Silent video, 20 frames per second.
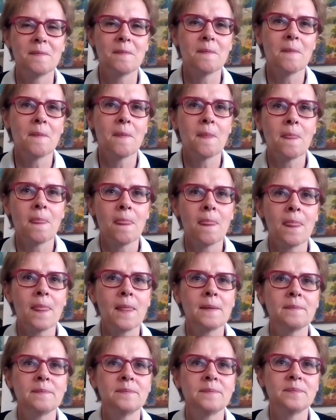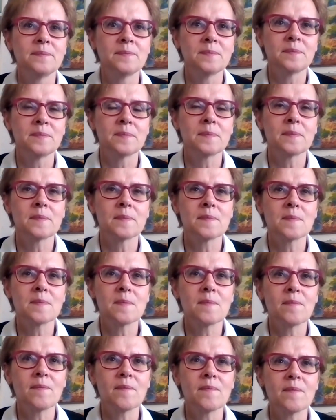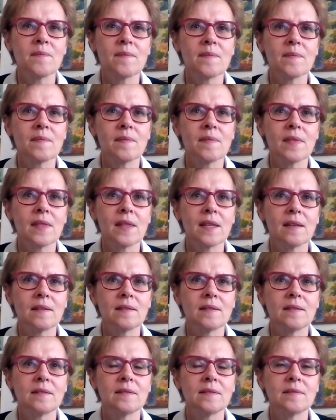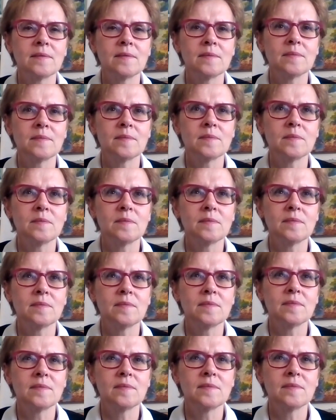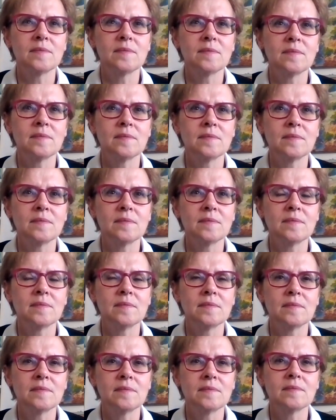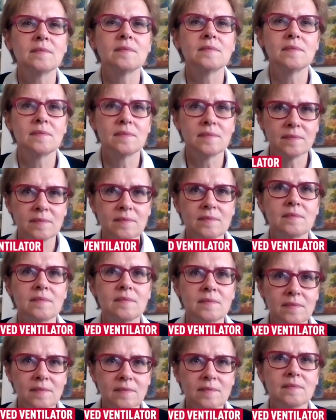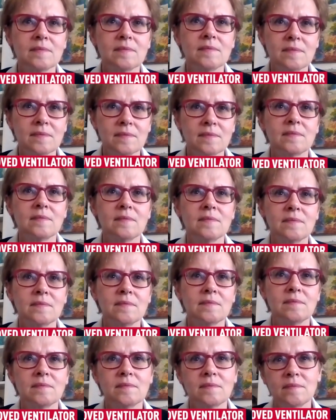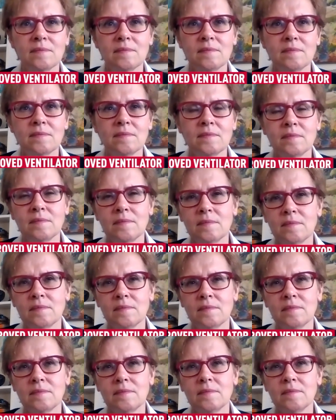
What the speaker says: [no speech]